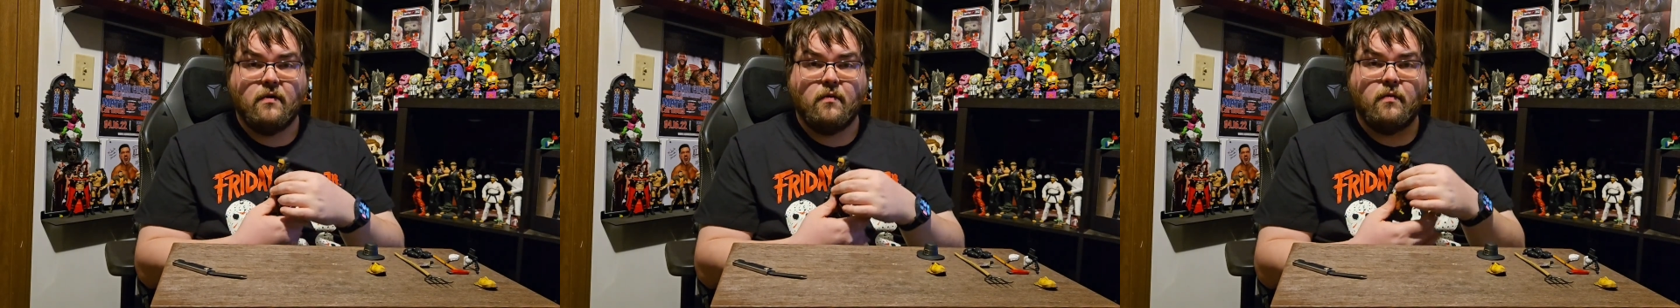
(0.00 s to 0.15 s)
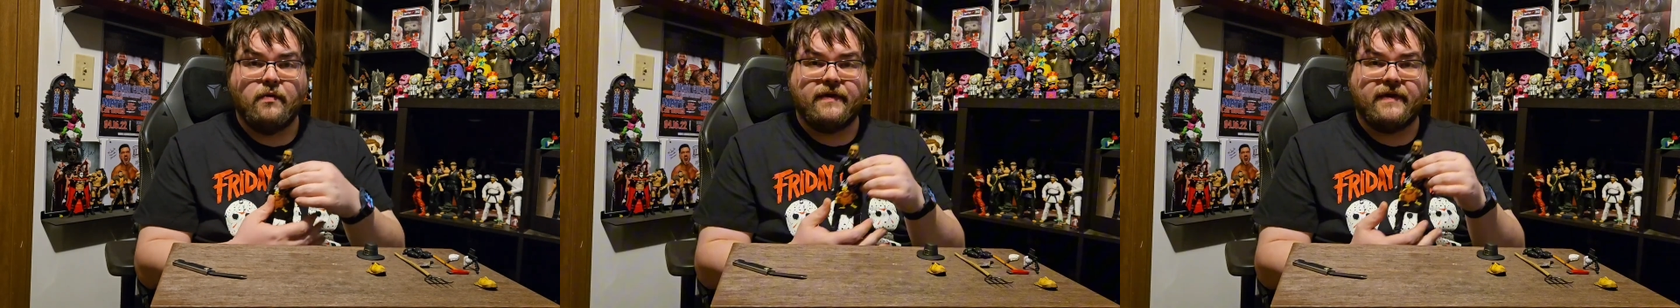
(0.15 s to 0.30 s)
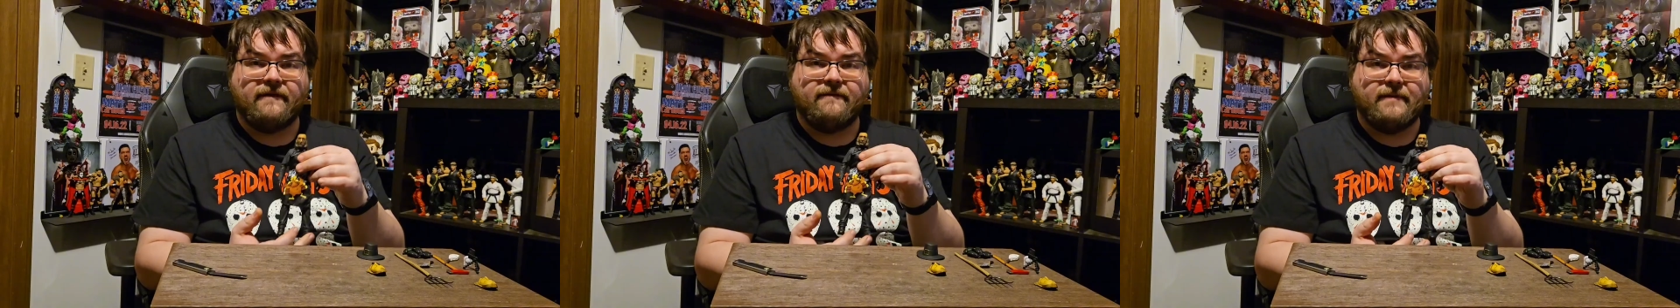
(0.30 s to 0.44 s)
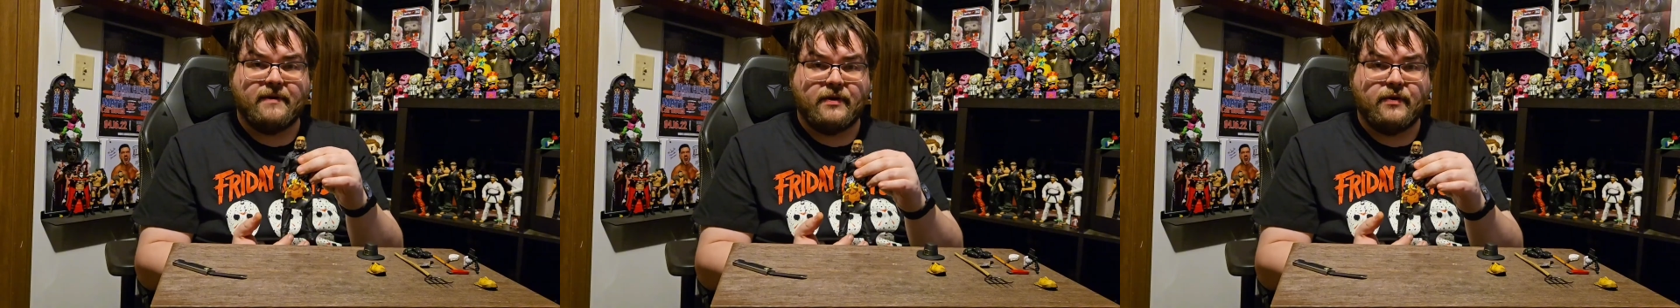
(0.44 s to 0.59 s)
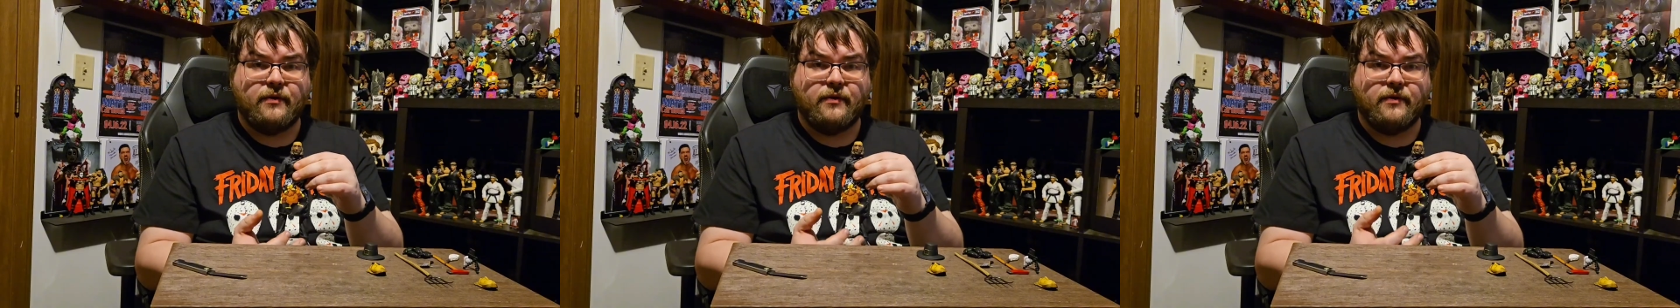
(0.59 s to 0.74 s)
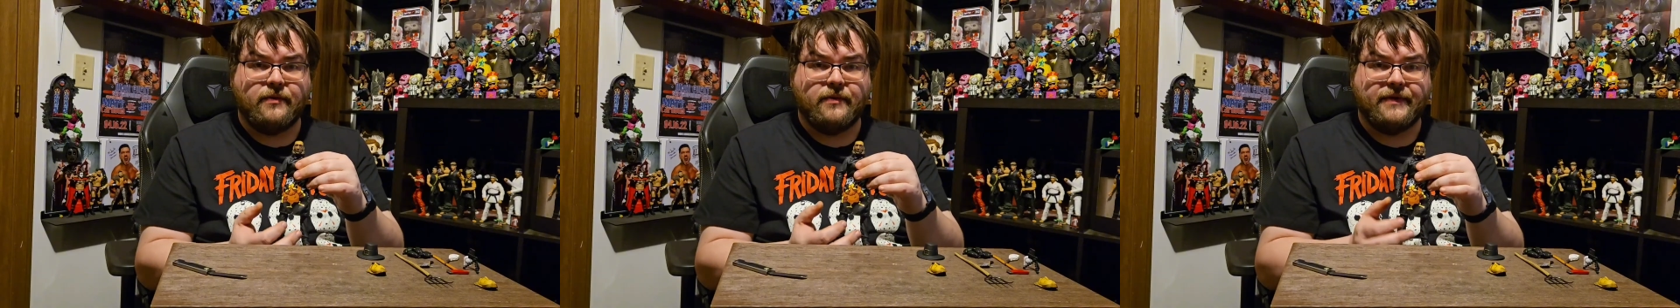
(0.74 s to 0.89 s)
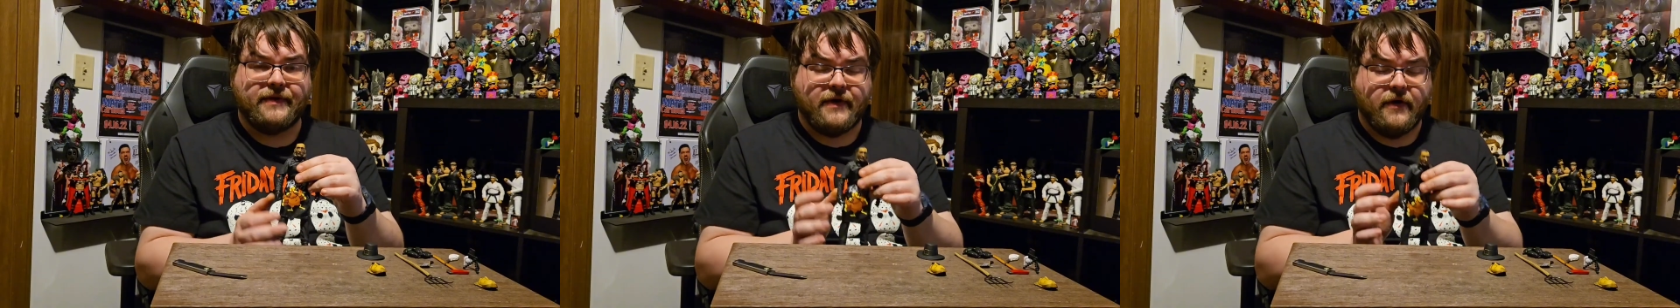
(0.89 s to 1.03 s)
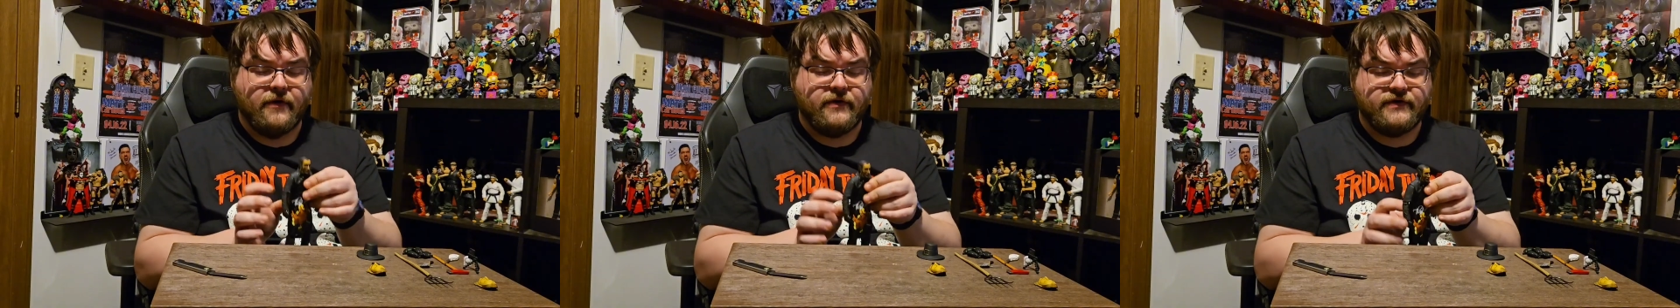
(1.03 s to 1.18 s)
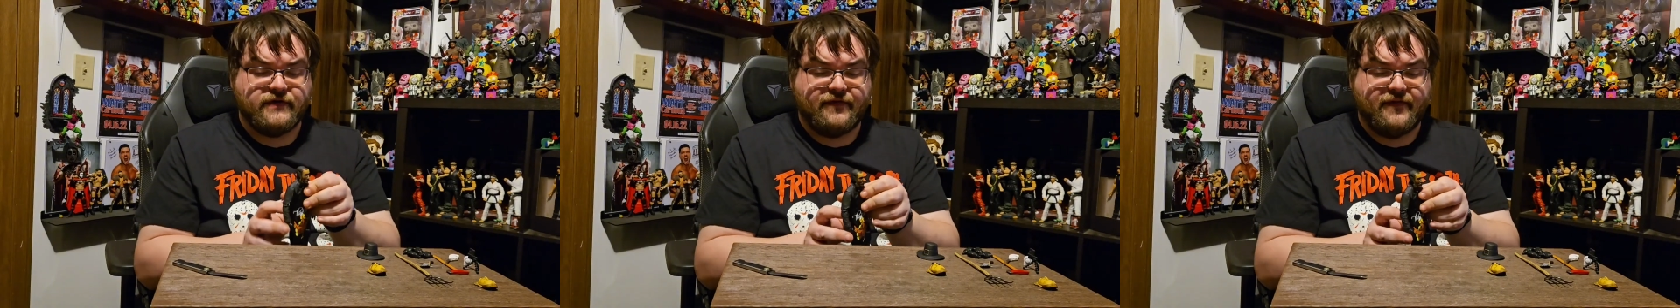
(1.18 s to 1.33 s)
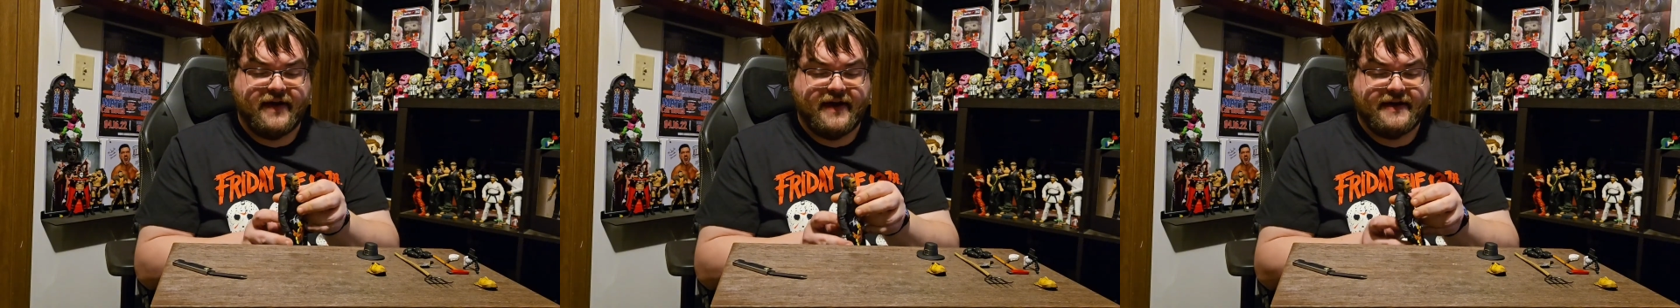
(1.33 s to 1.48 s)
what they've been doing with
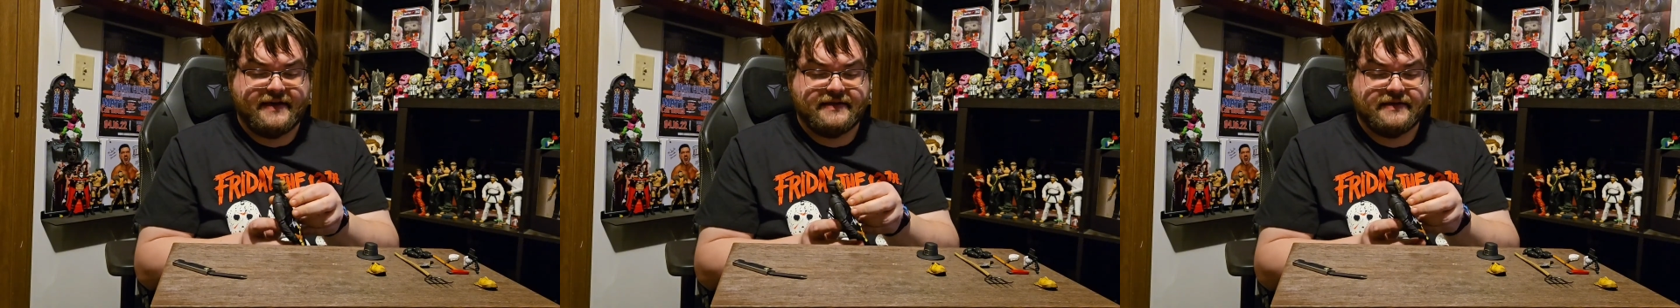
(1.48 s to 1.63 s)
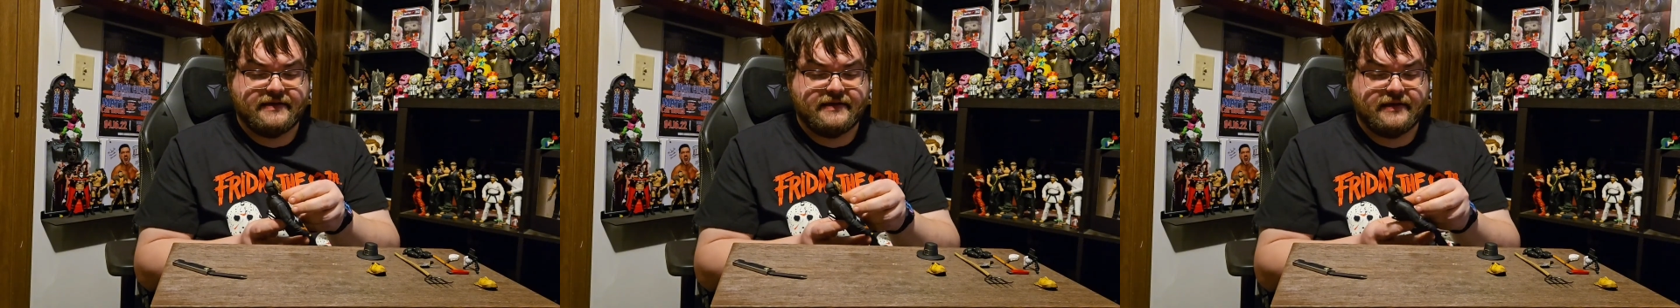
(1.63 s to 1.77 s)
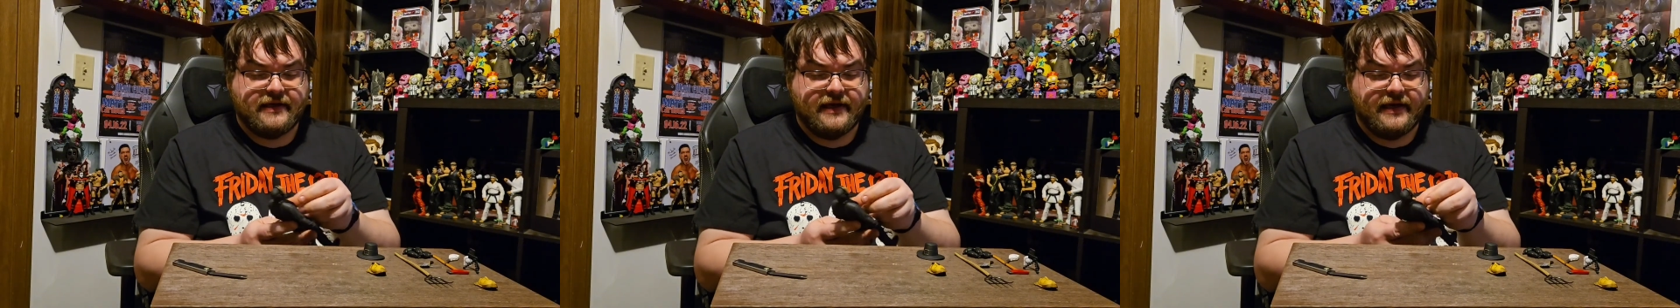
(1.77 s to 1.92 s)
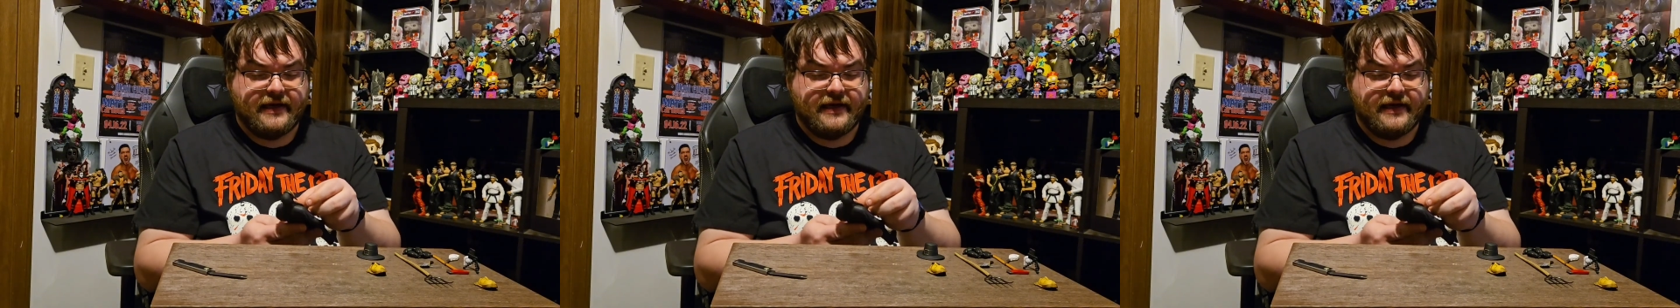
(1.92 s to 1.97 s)
Ghostface,